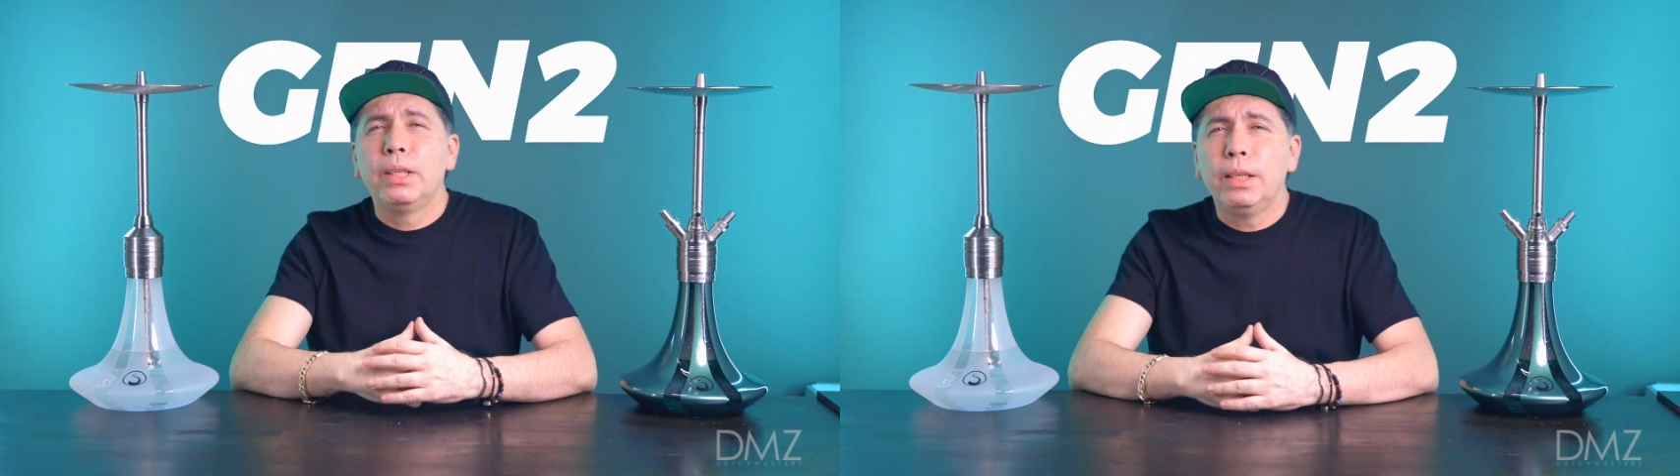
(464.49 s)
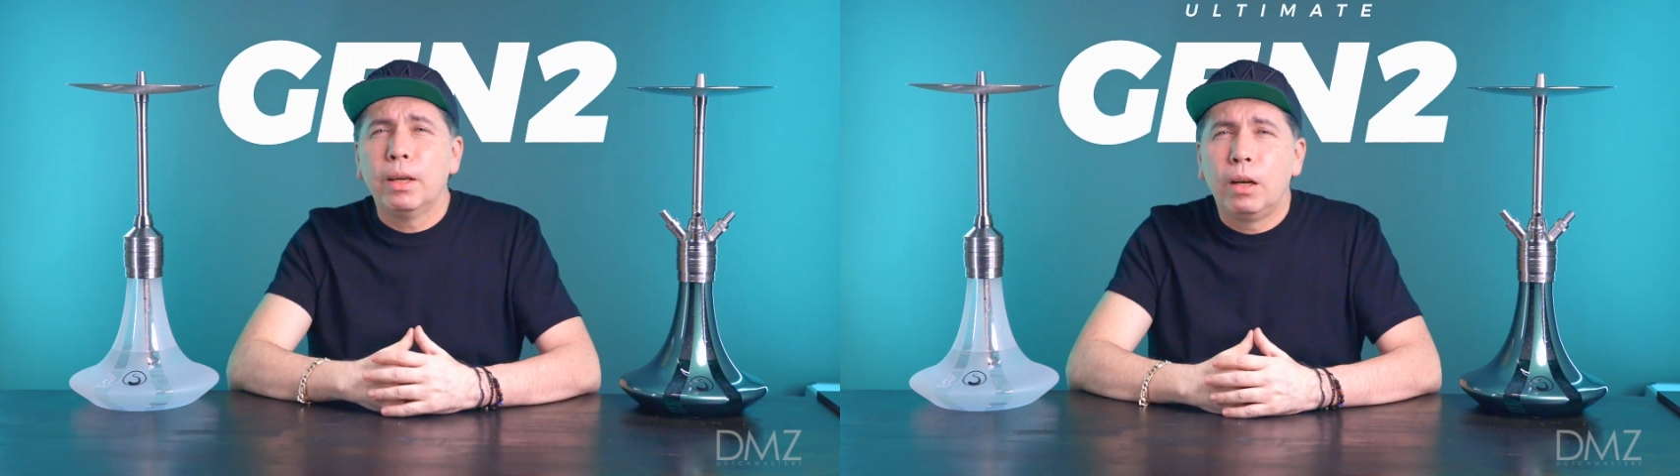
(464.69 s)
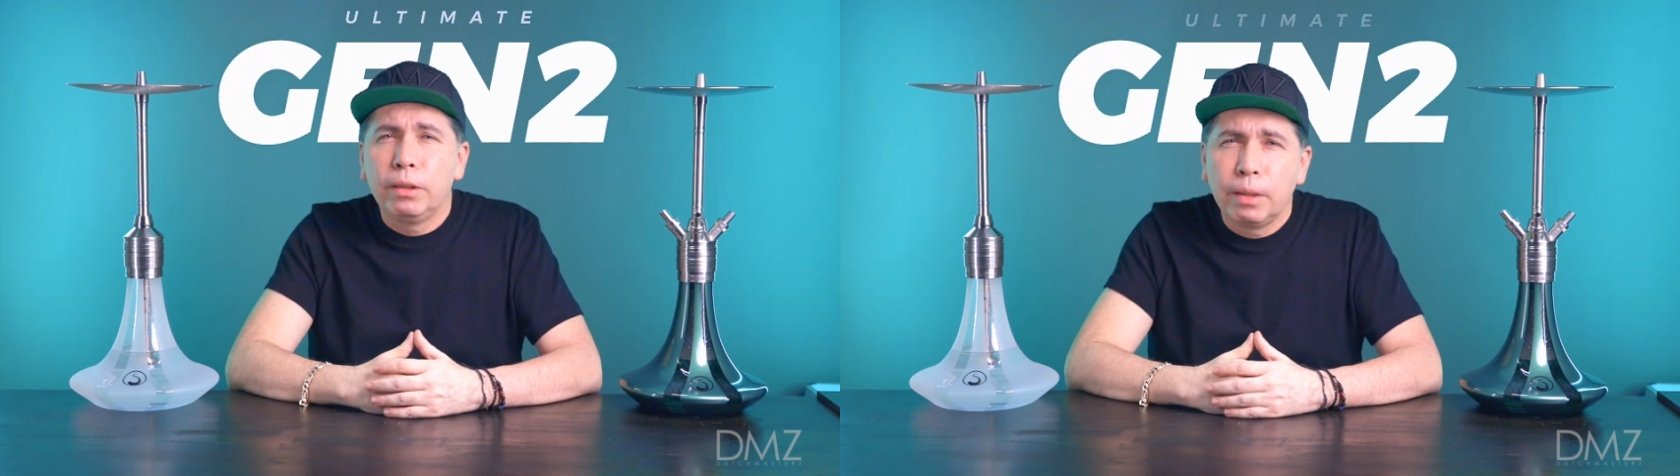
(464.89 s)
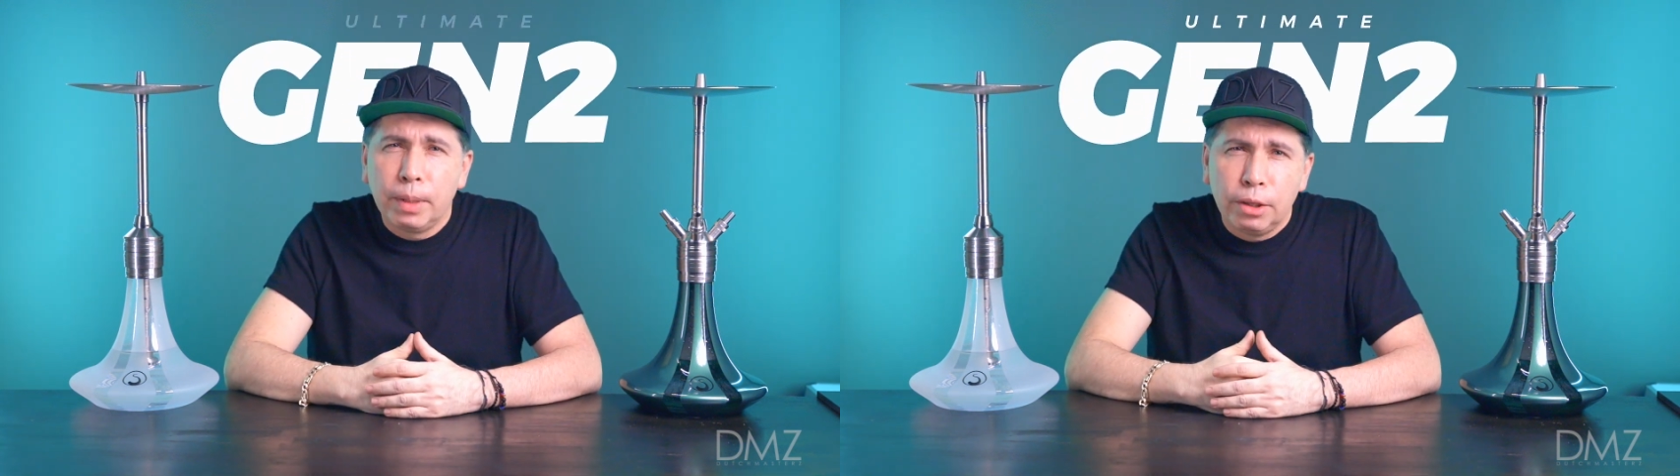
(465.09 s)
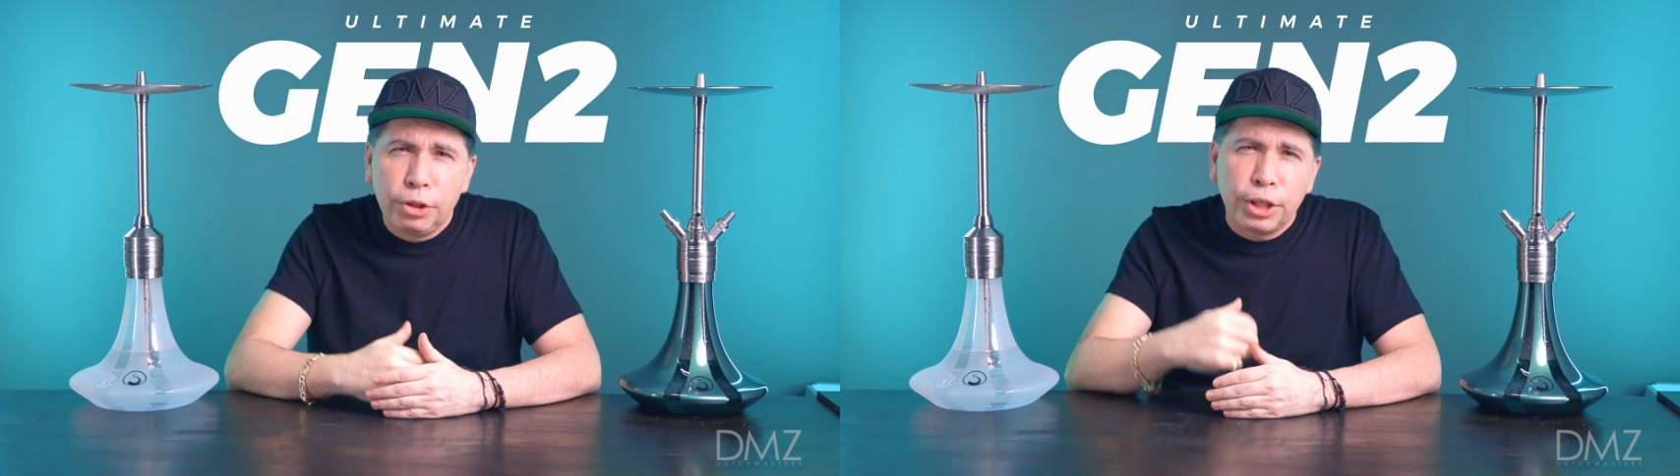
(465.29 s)
The
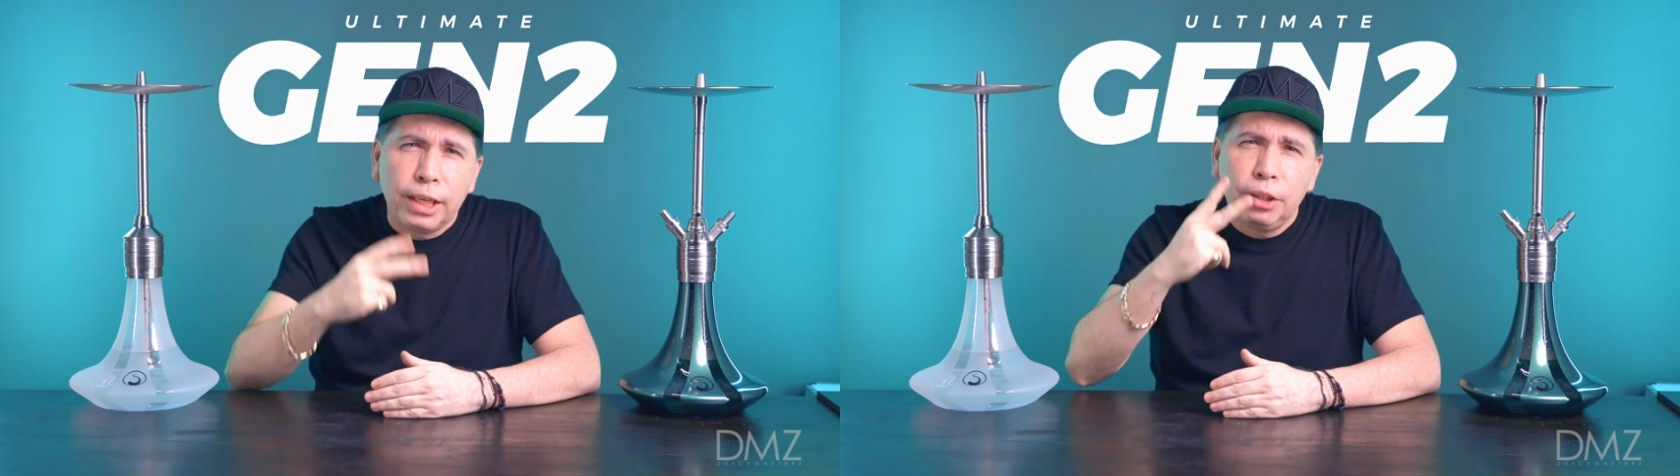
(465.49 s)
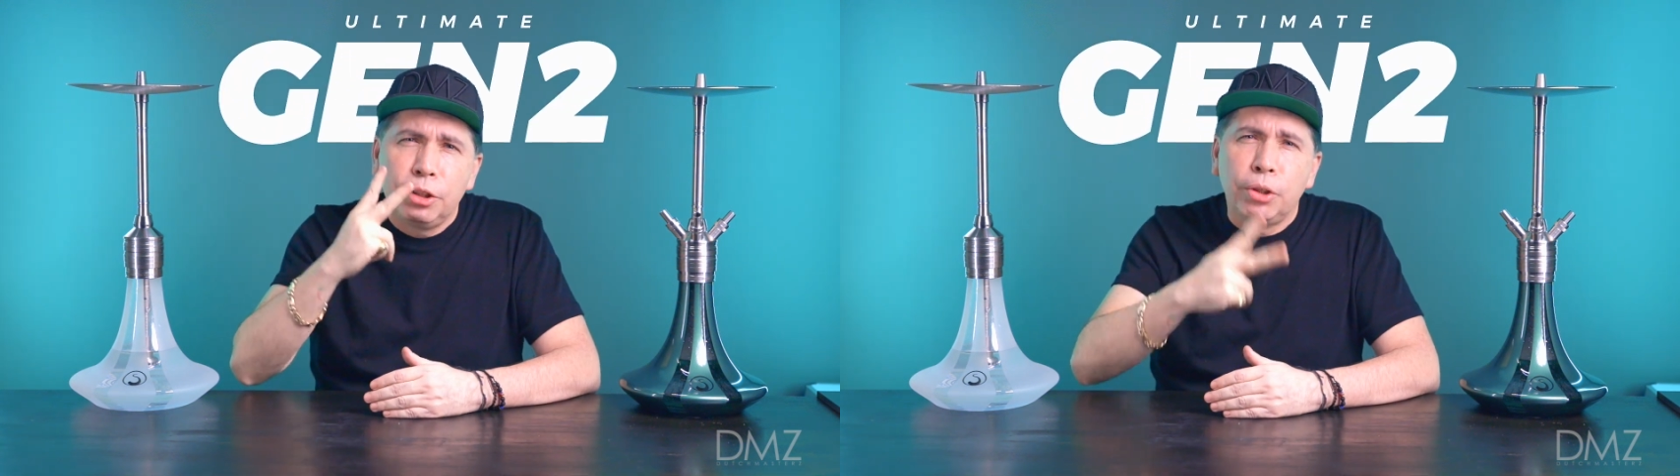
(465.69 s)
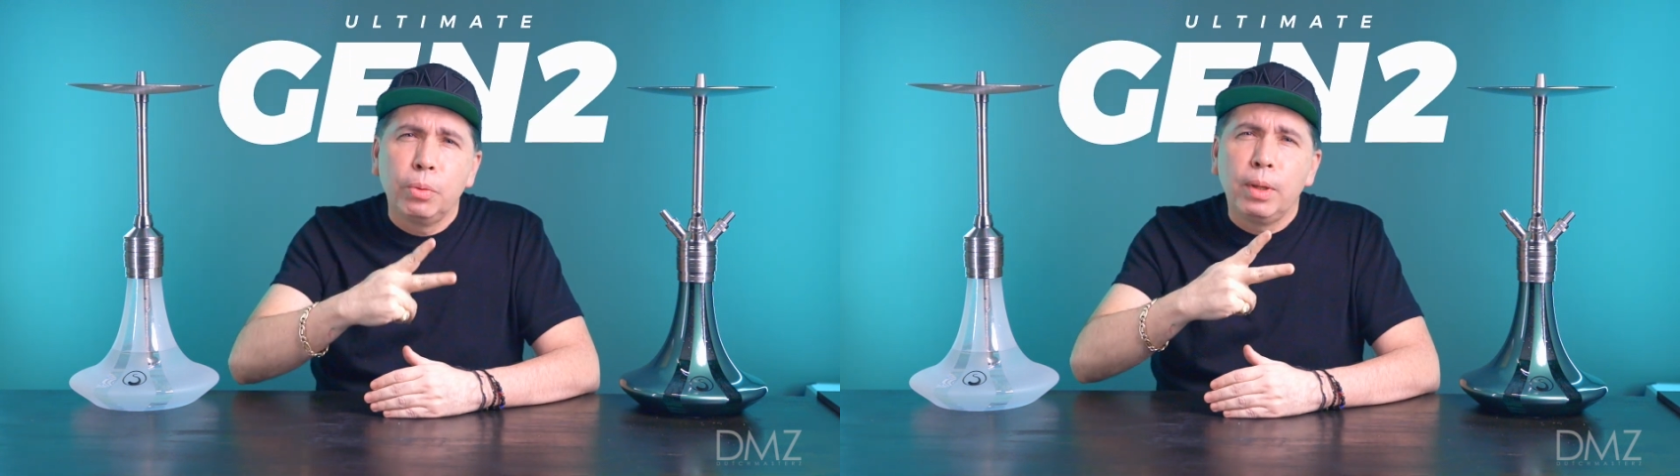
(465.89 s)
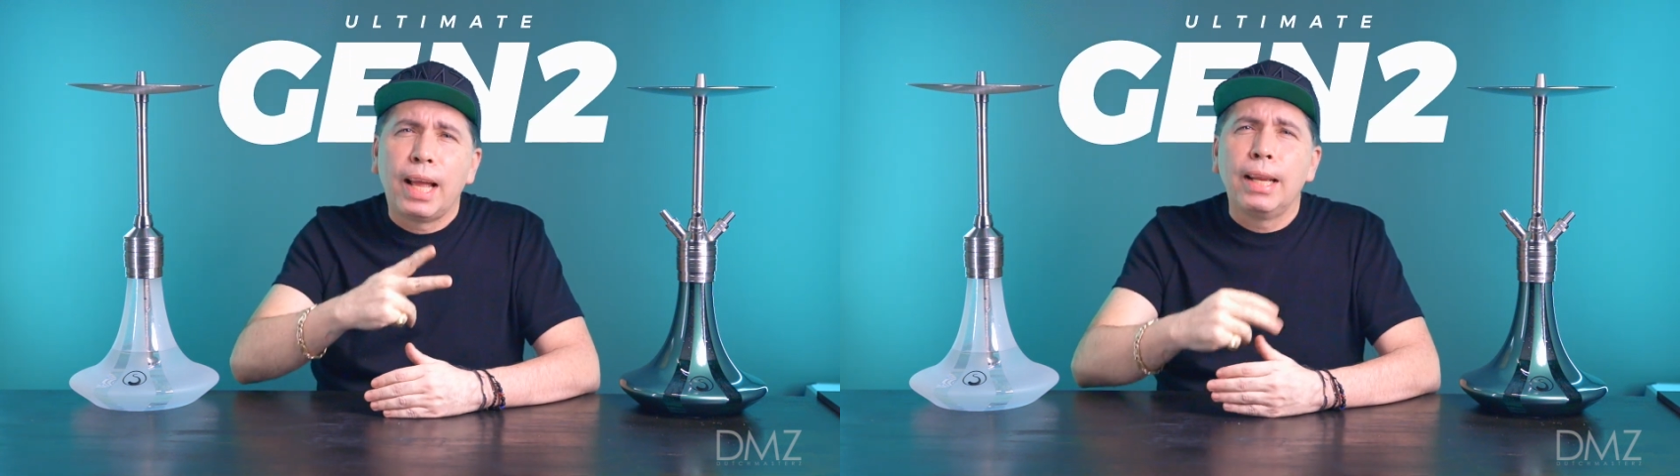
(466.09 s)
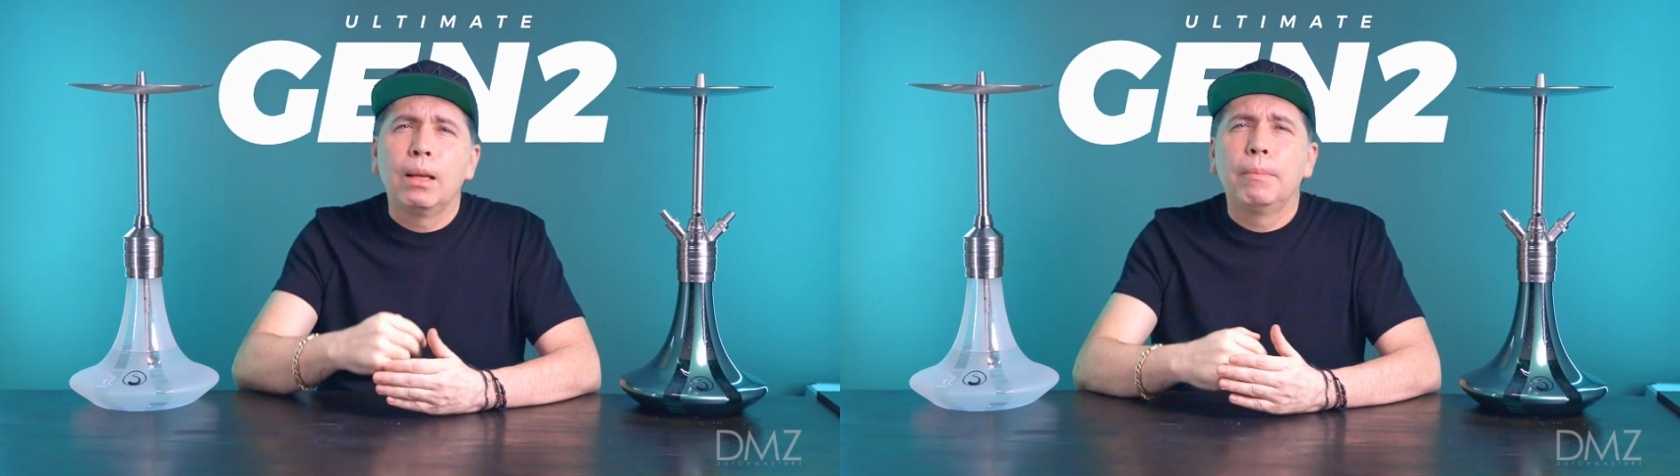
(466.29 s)
ultimate Gen 2
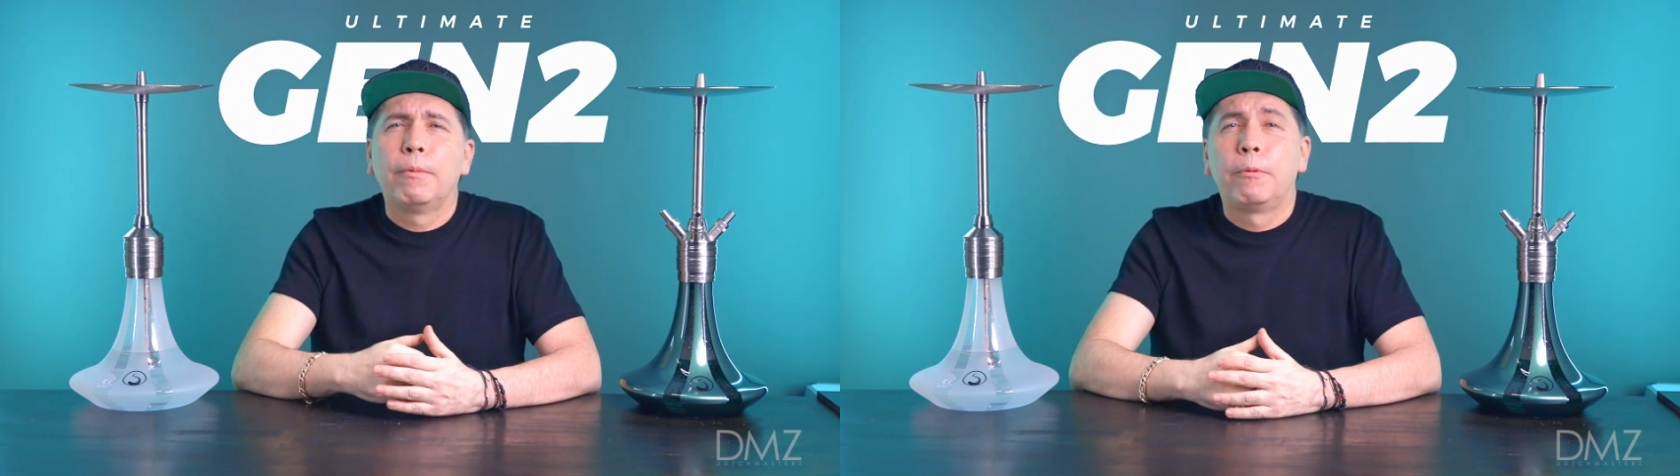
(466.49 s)
lineup